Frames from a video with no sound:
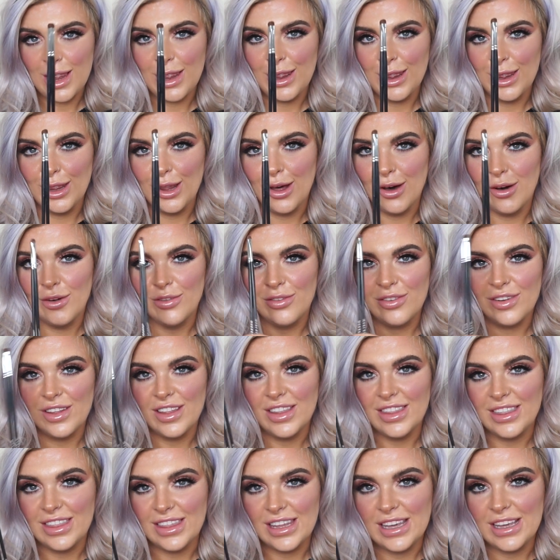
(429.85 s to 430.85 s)
Love
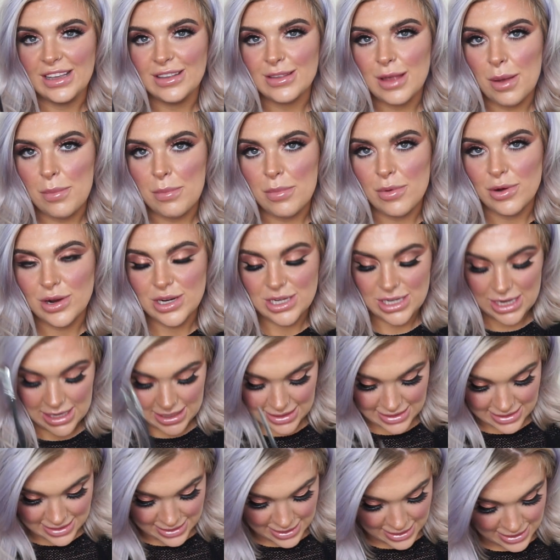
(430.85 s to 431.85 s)
these
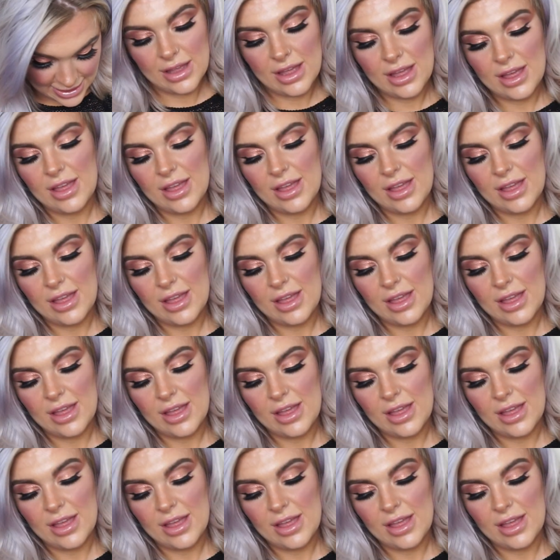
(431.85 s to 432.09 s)
brushes.